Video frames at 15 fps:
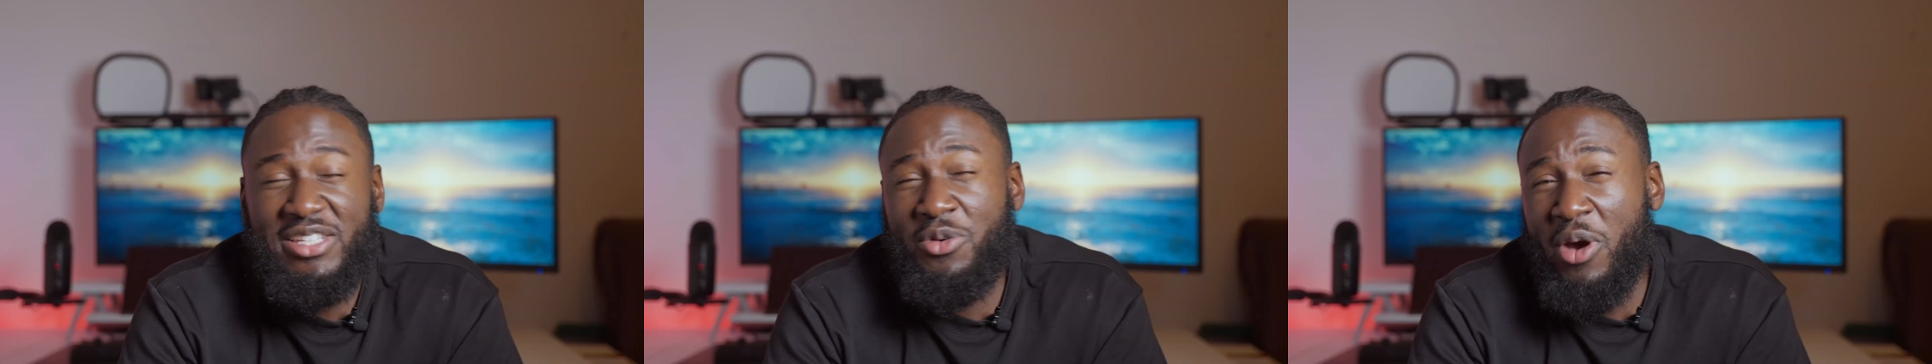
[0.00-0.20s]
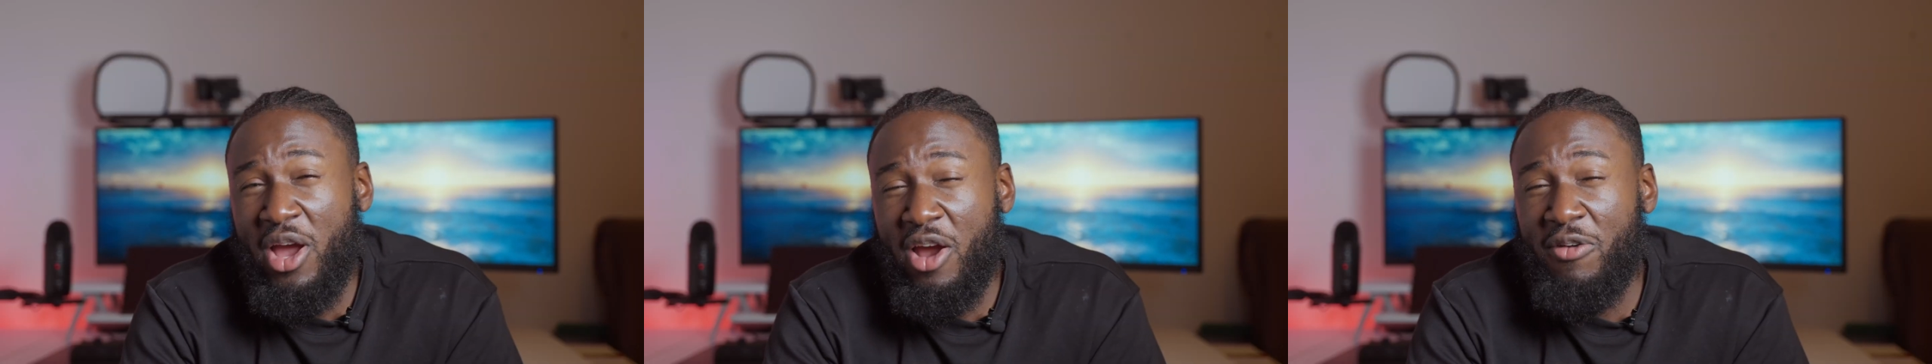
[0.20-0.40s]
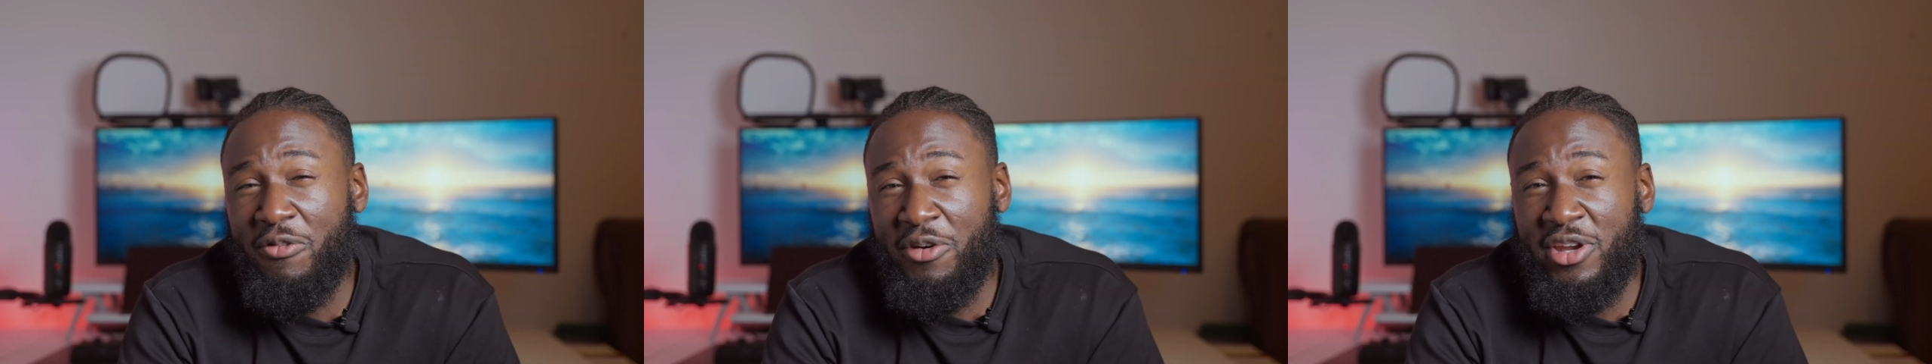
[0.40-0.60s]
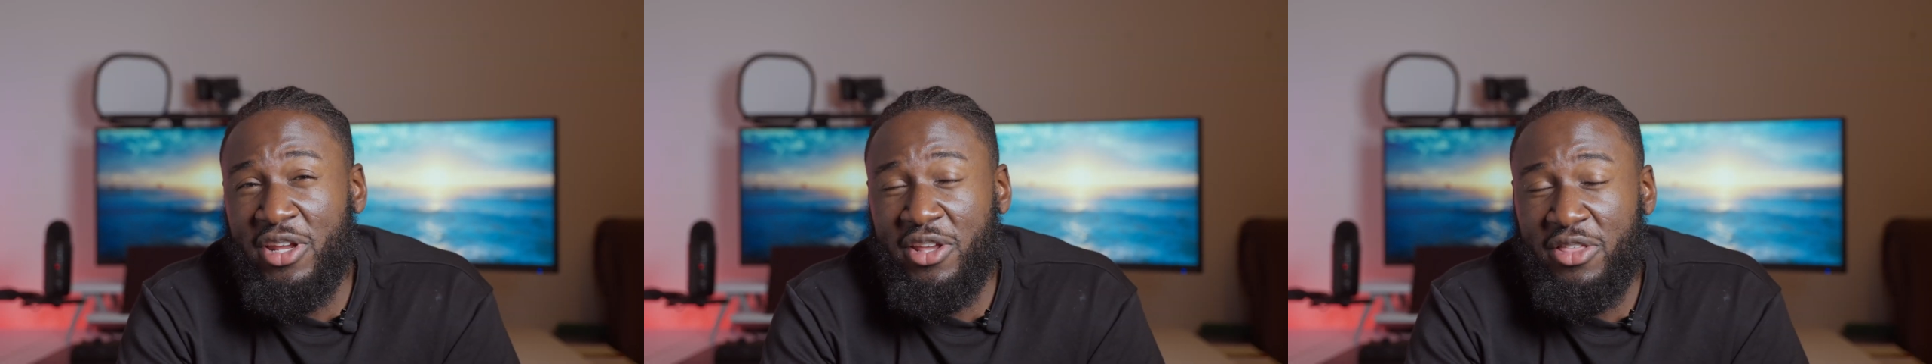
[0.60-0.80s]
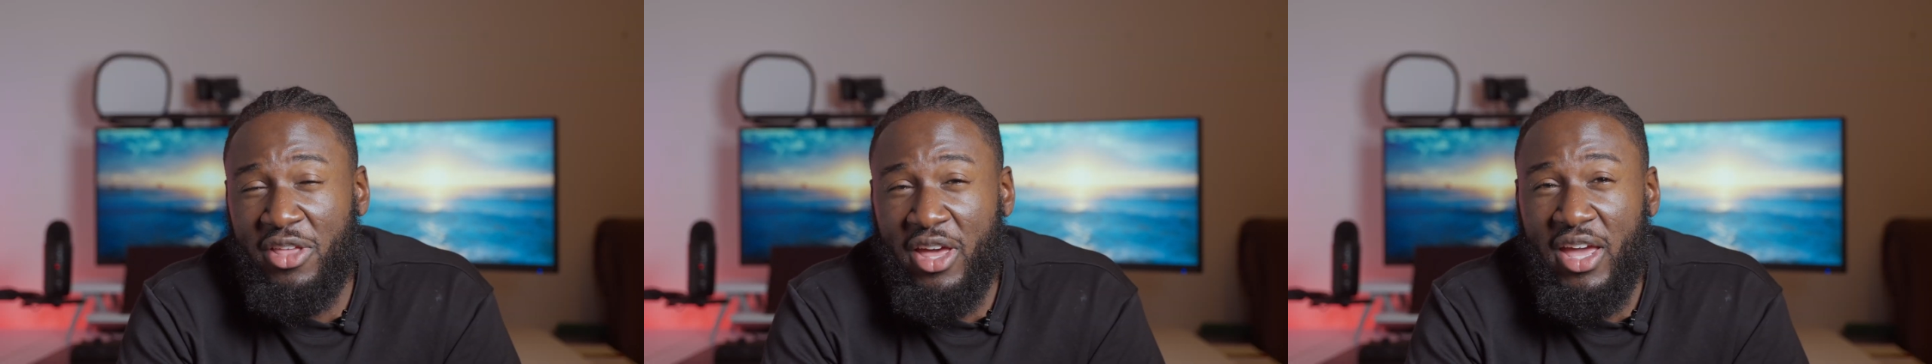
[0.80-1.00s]
quite
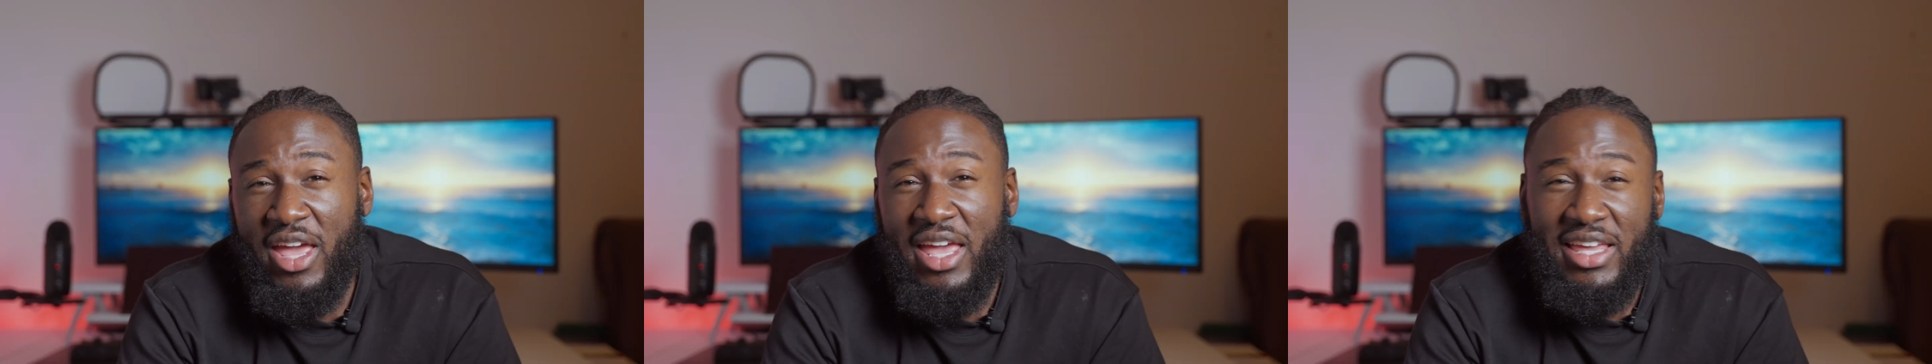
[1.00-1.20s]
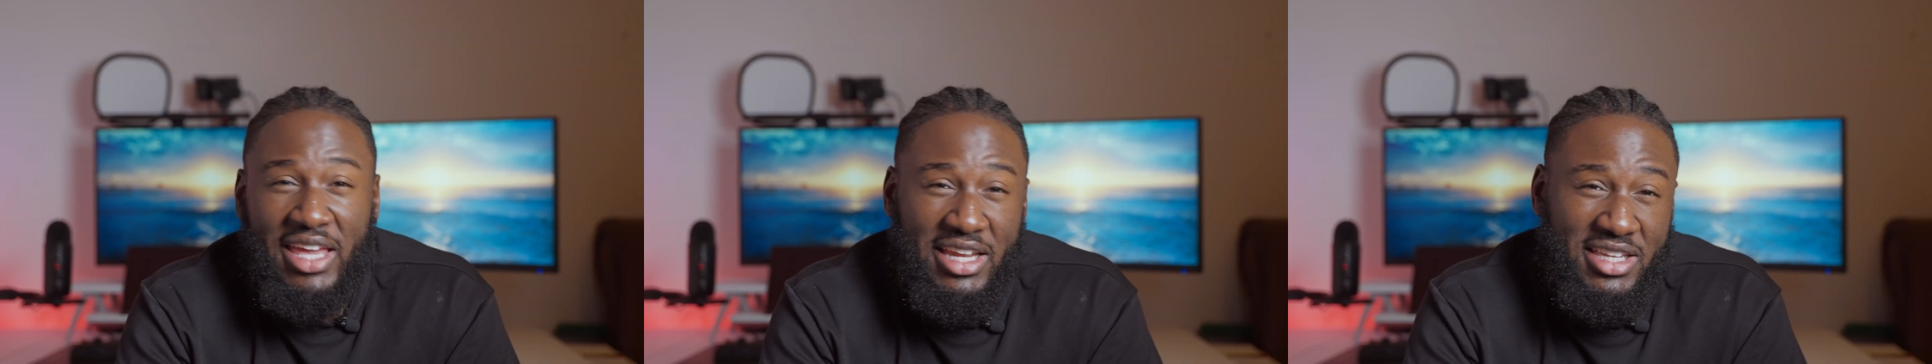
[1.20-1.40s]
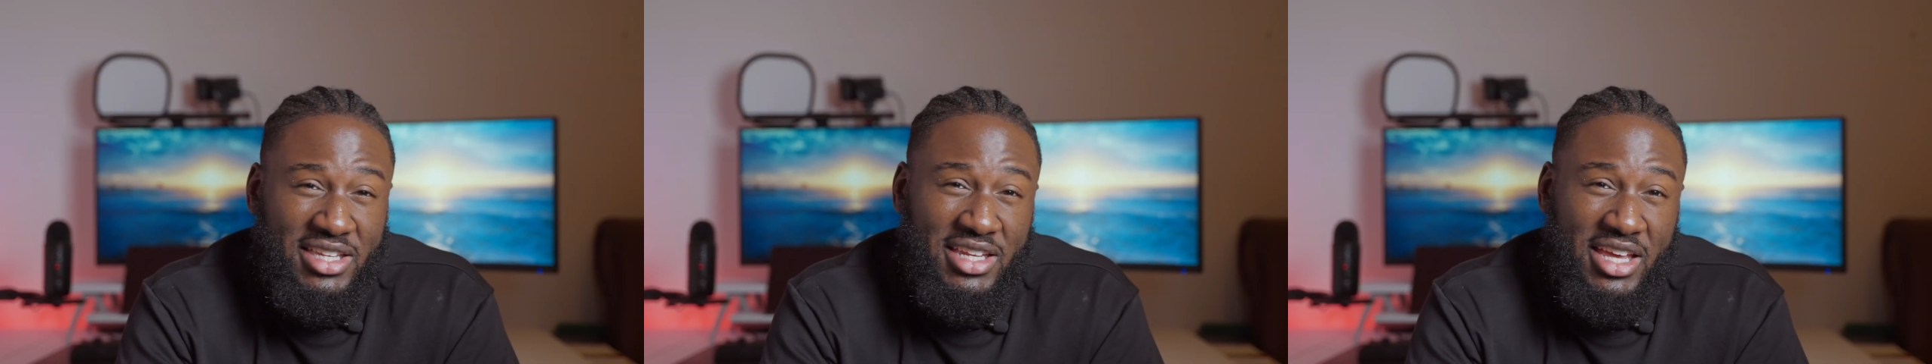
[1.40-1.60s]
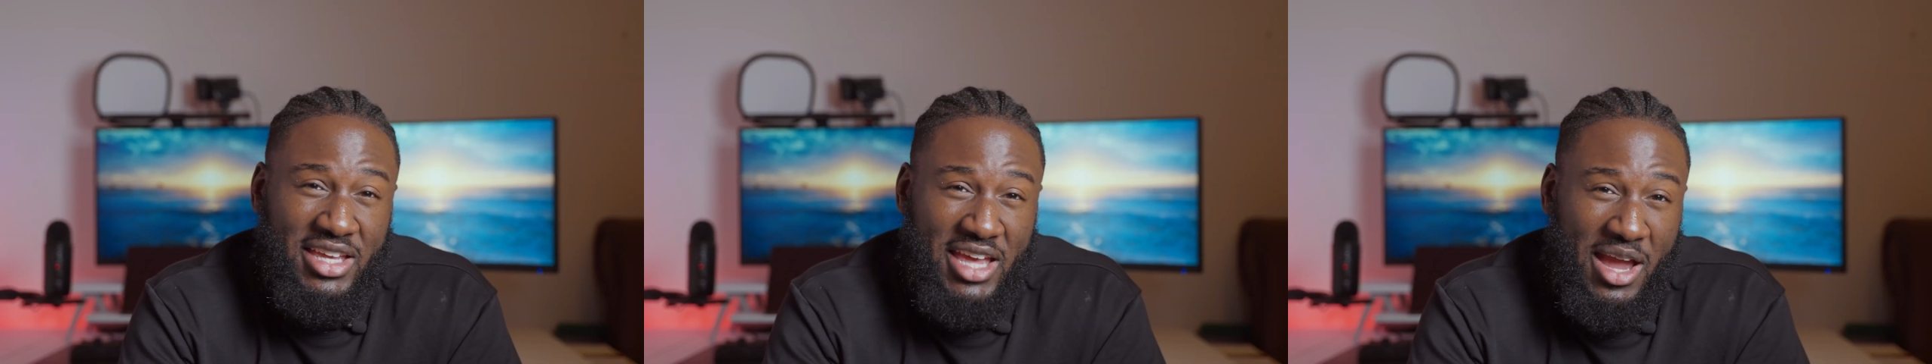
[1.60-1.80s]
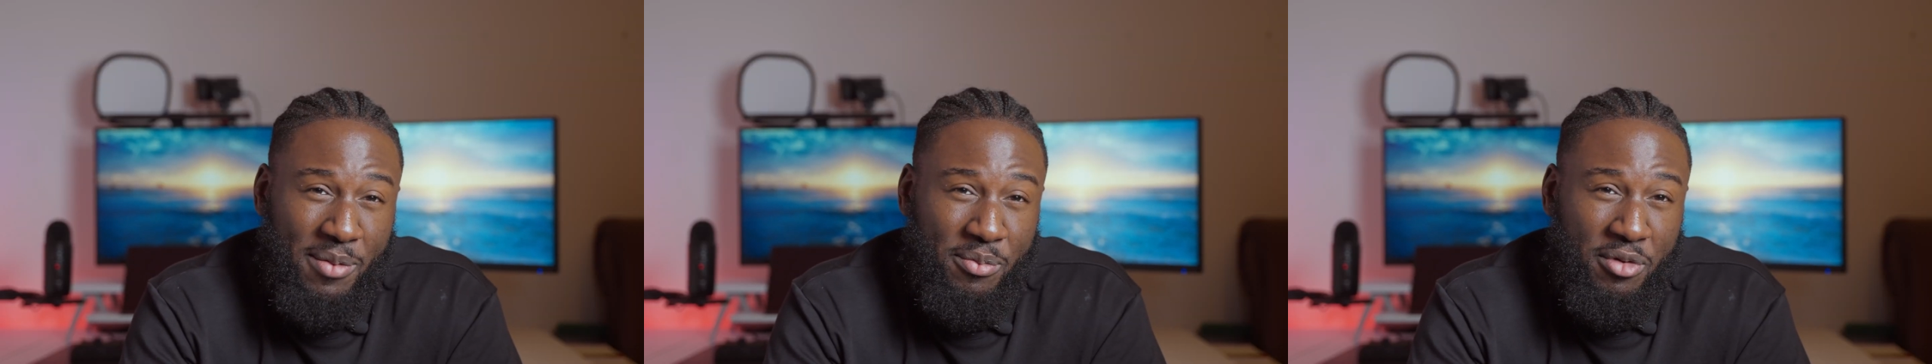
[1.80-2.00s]
ironic that getting a
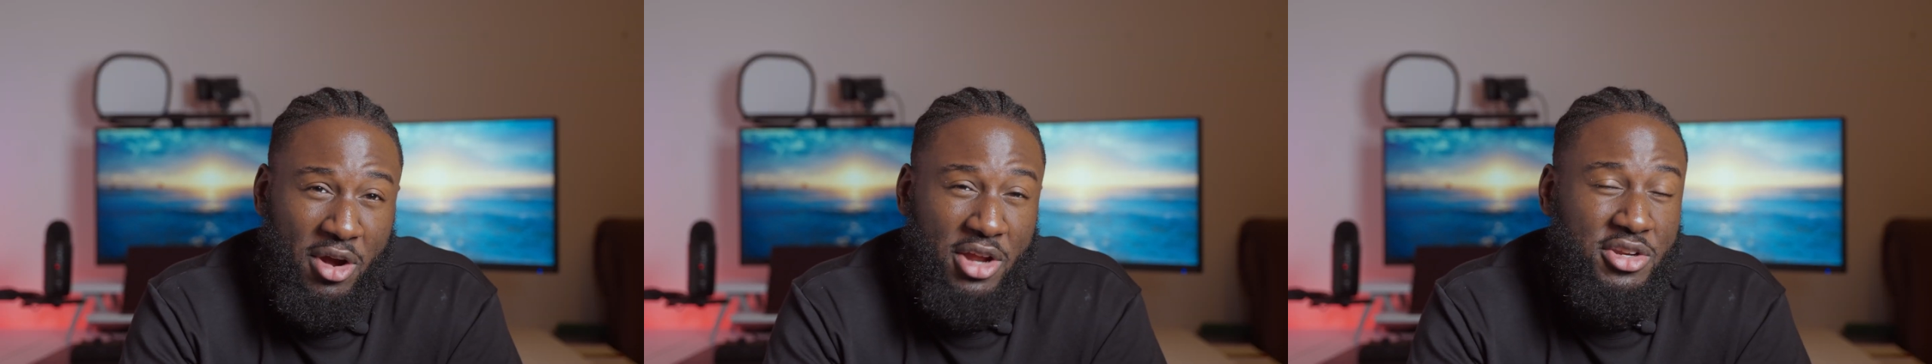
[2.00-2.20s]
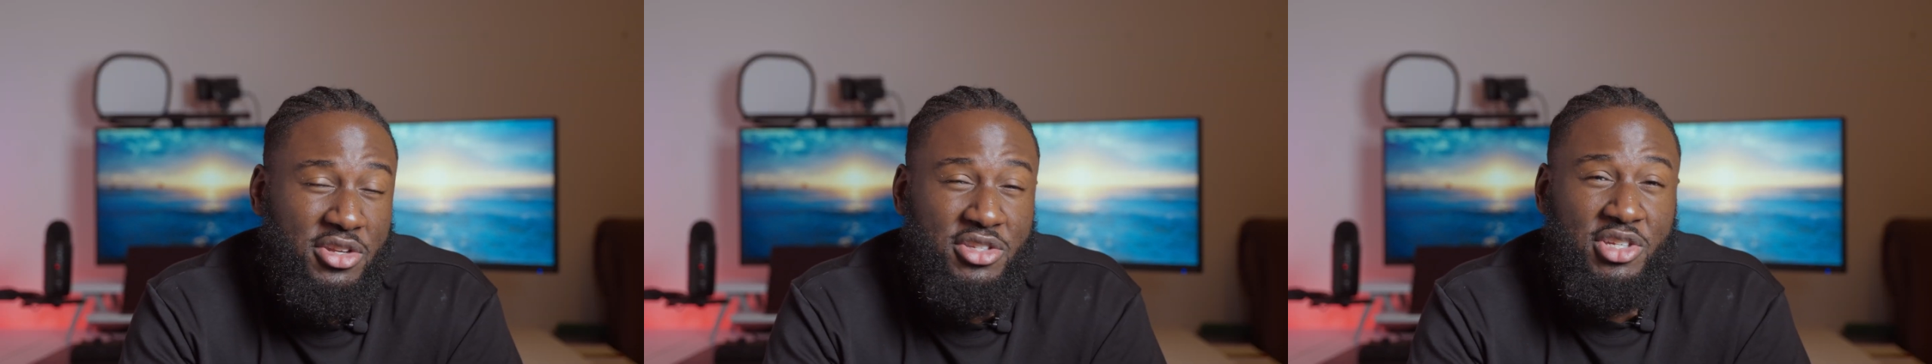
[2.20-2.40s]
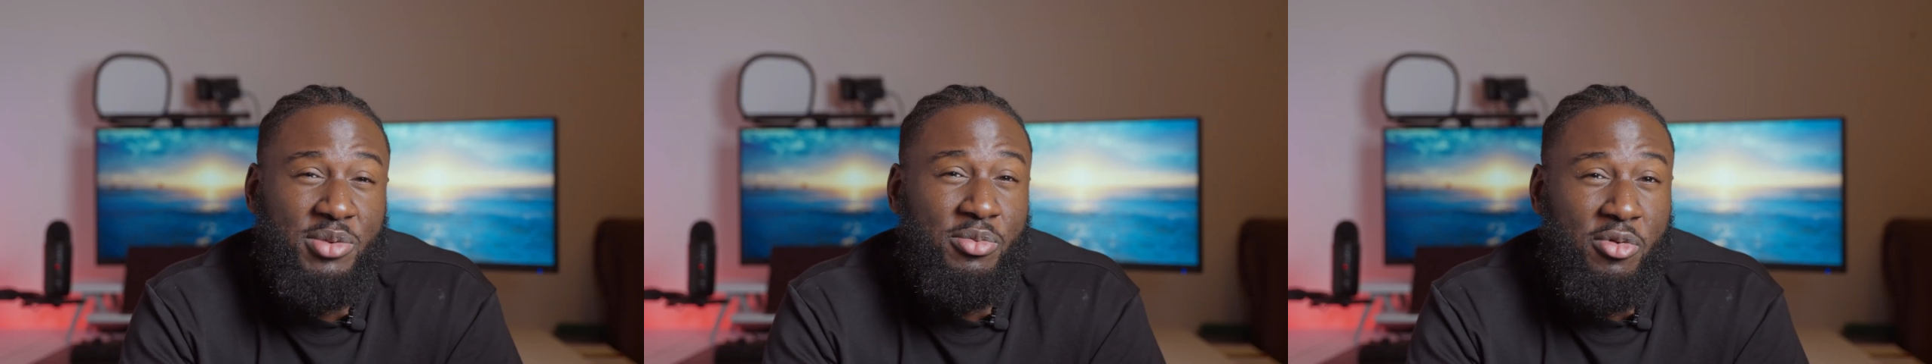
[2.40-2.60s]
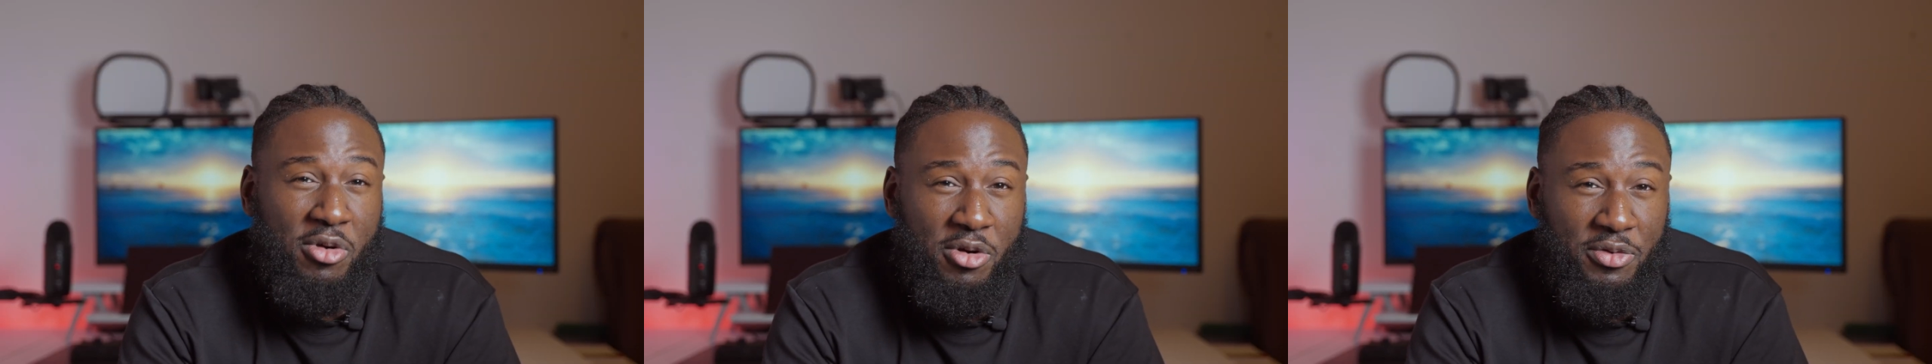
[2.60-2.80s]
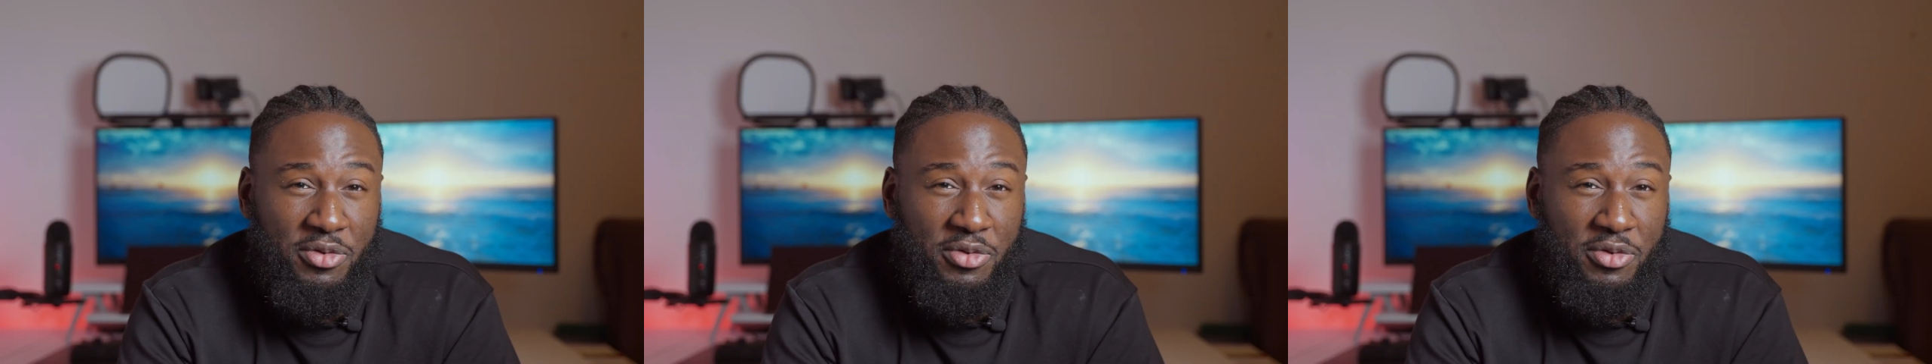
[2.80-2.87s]
camera and using it more